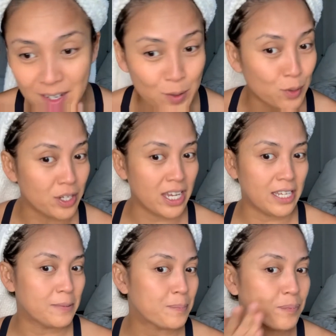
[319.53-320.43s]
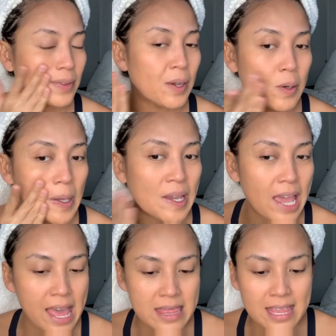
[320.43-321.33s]
siguro yan. Okay,
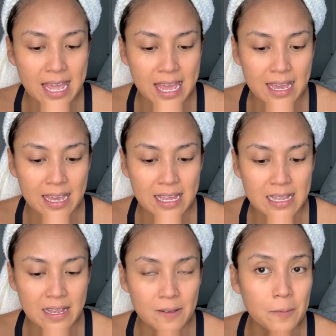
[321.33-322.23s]
and then